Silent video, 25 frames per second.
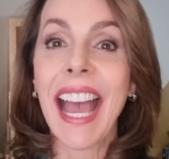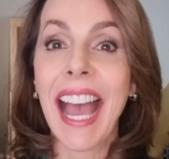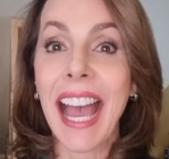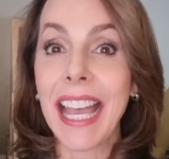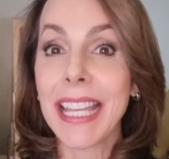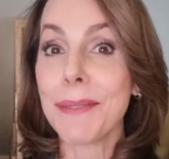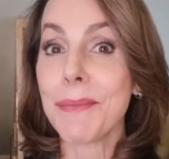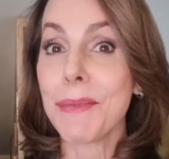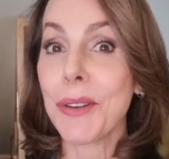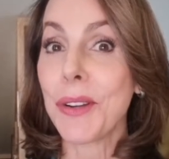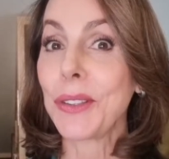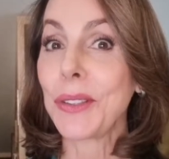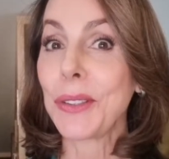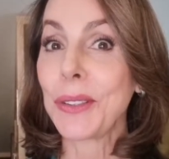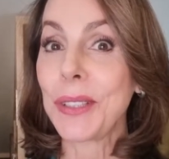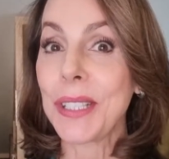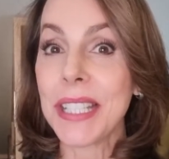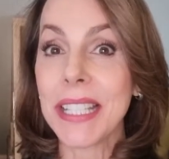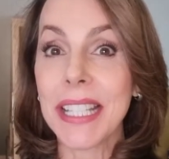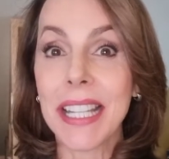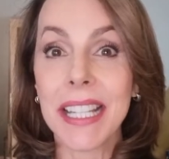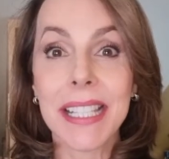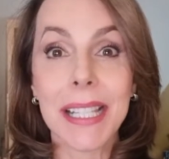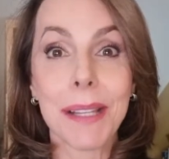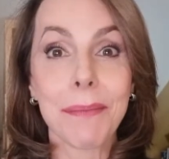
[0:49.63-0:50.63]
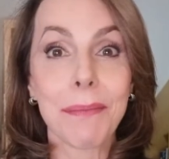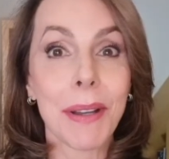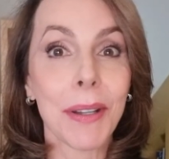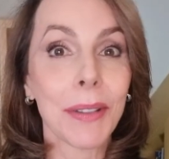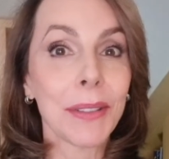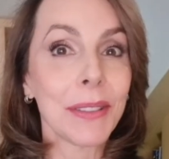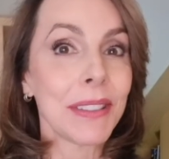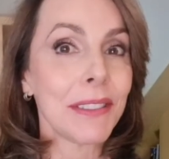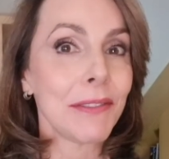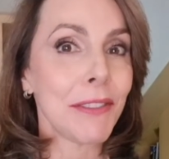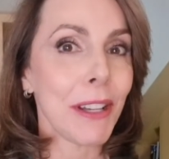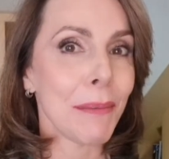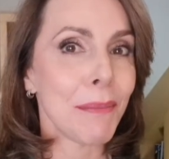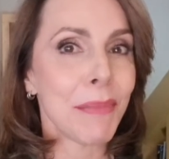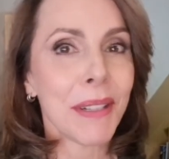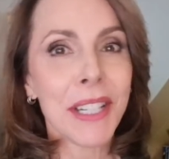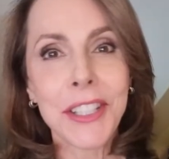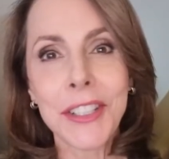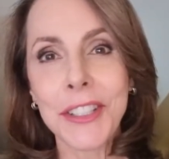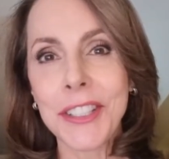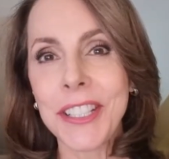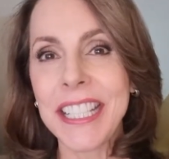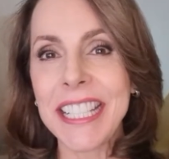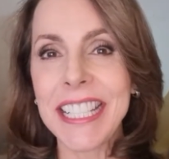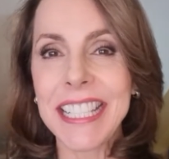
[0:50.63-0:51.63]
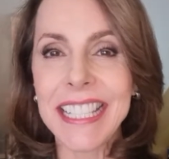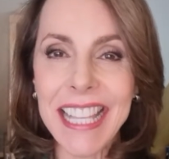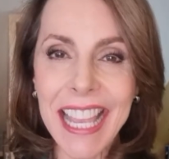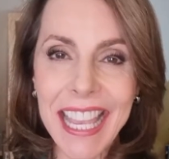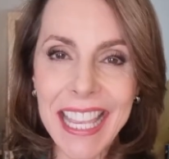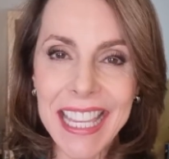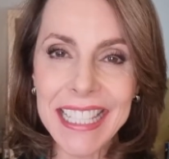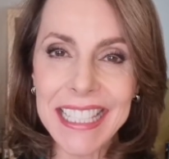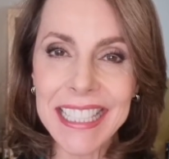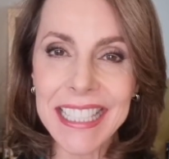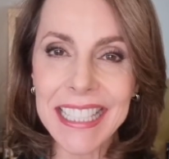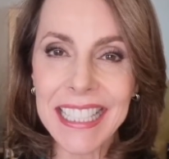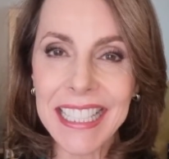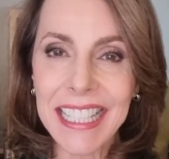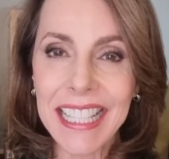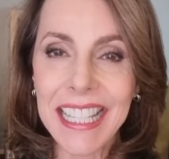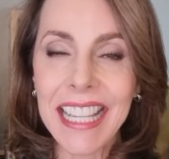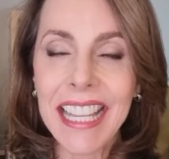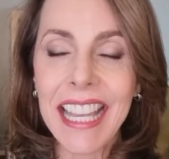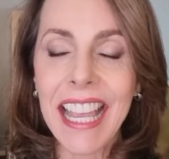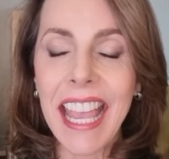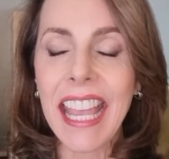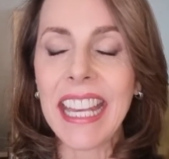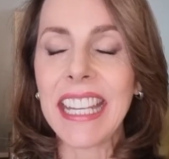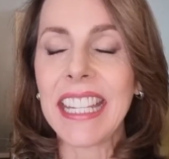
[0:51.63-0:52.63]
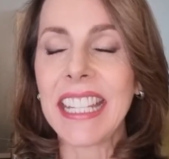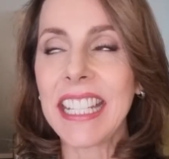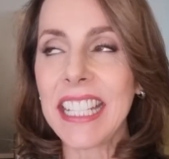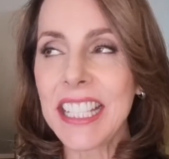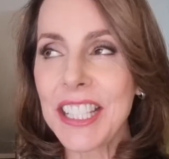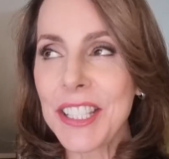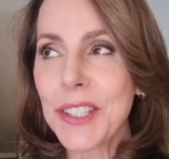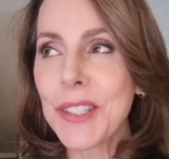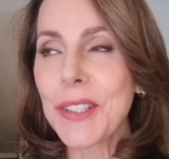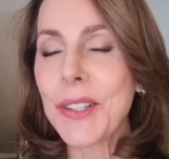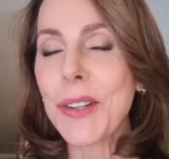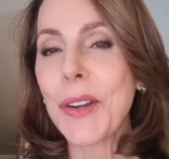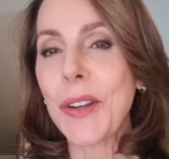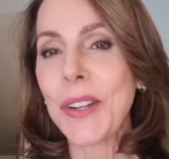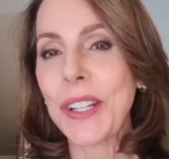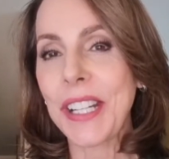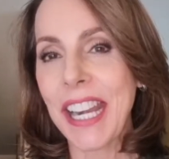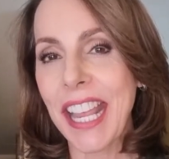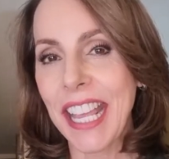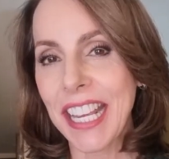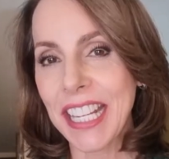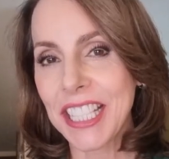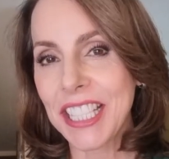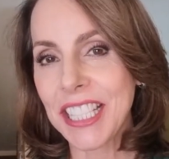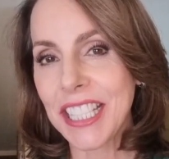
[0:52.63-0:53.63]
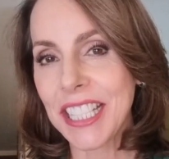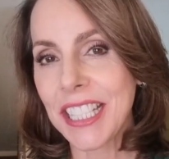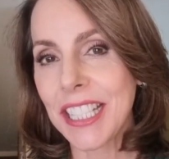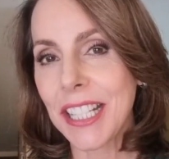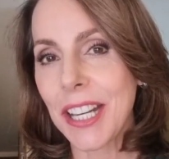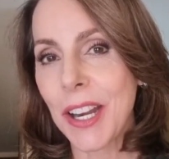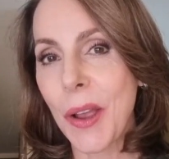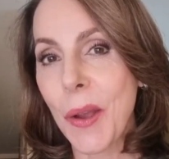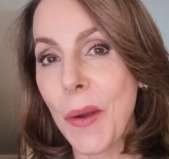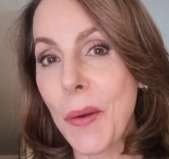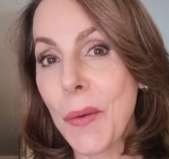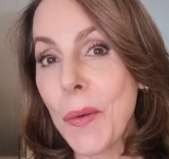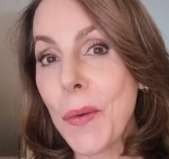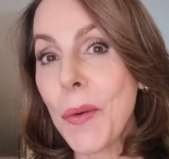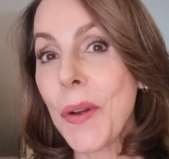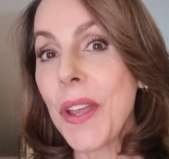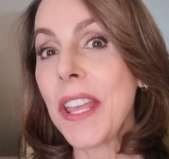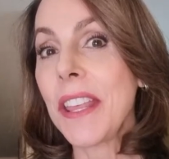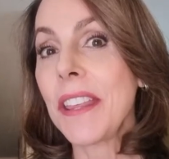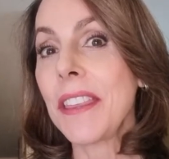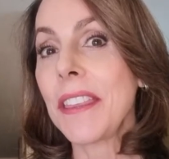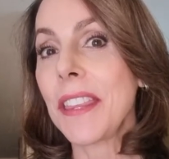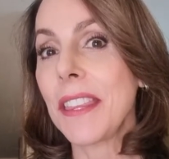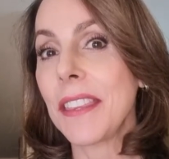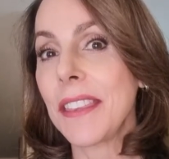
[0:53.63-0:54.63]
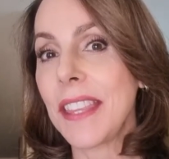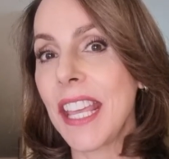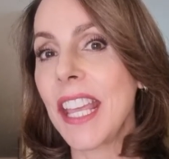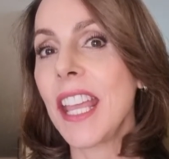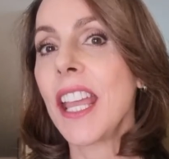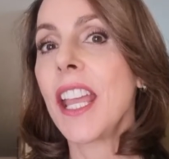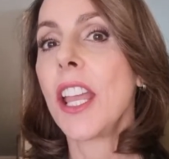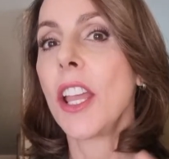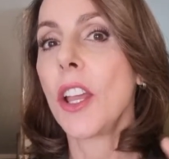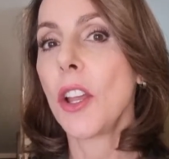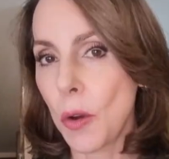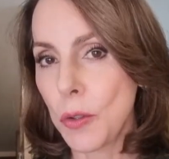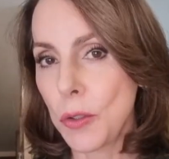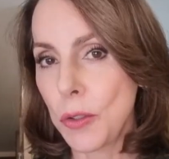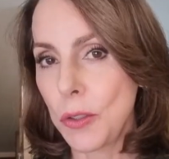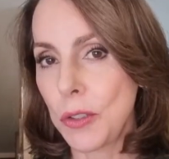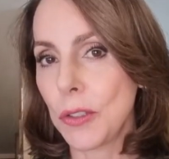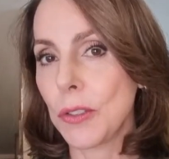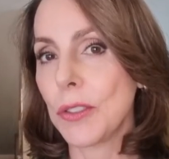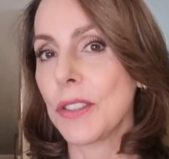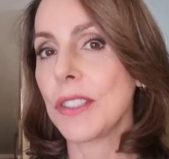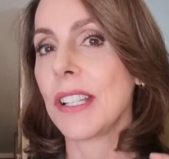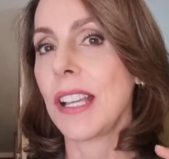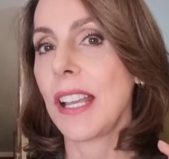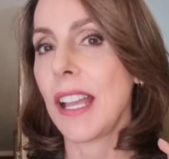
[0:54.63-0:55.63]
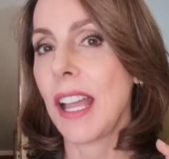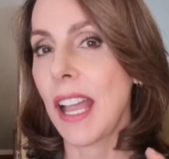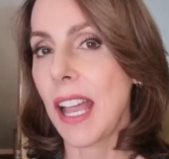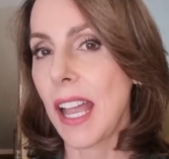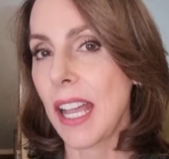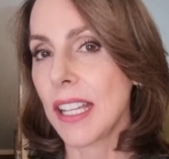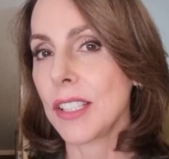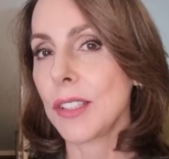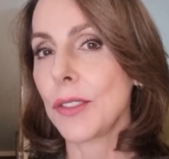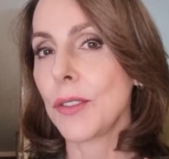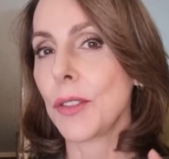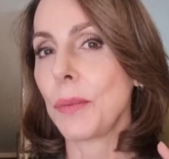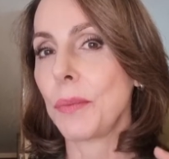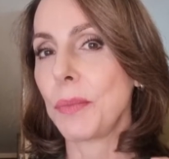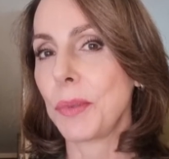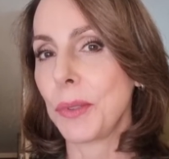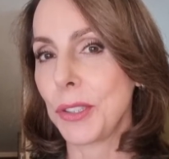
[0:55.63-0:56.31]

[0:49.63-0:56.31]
I am going to discuss about vibrational state and its connection with the conscious astral